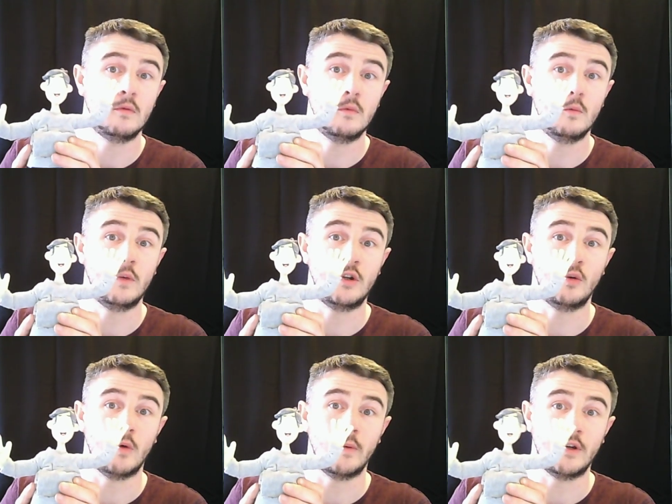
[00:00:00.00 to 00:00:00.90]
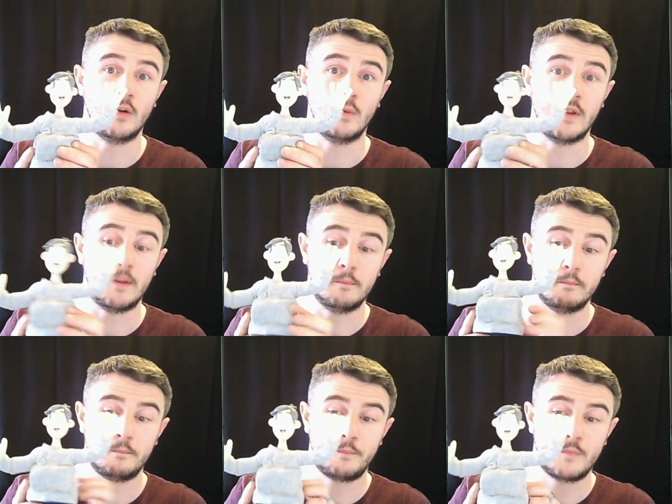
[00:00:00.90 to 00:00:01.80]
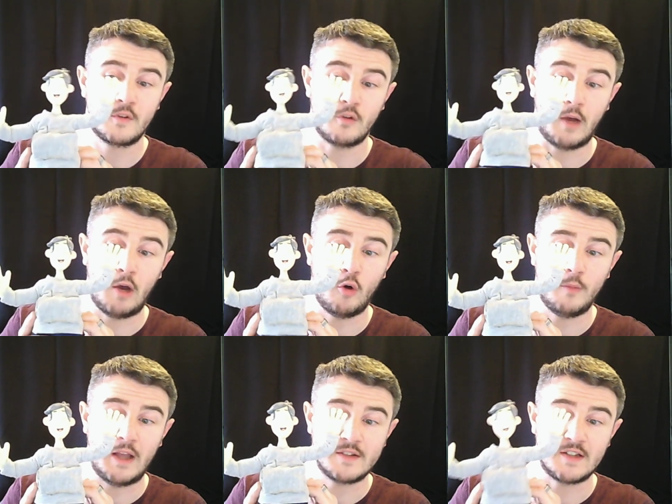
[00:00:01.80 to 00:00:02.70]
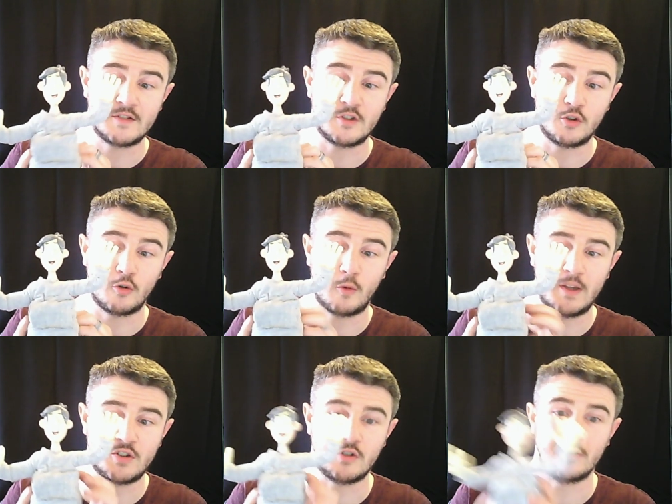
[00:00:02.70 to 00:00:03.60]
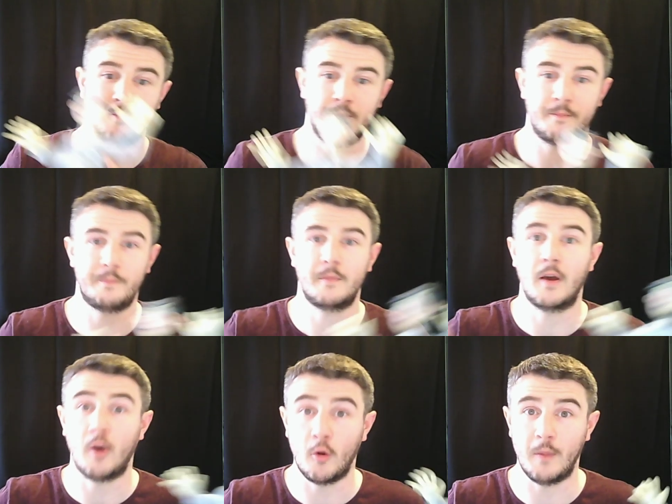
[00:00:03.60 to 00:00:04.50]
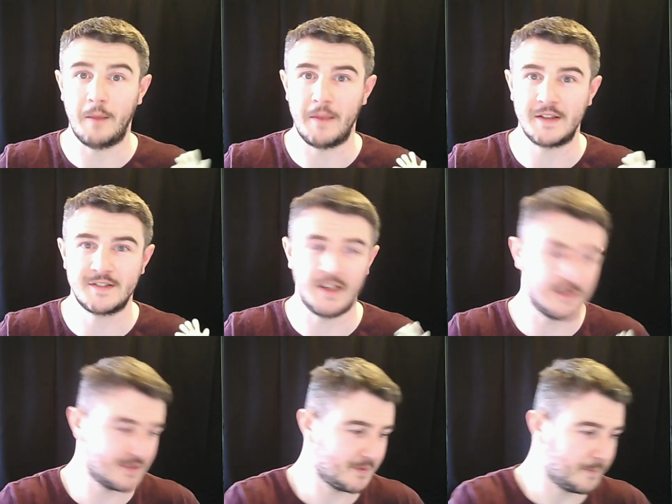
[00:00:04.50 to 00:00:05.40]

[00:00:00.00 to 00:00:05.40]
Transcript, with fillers: we do what we do with him. So I hope that's answered your question. Hope that makes sense.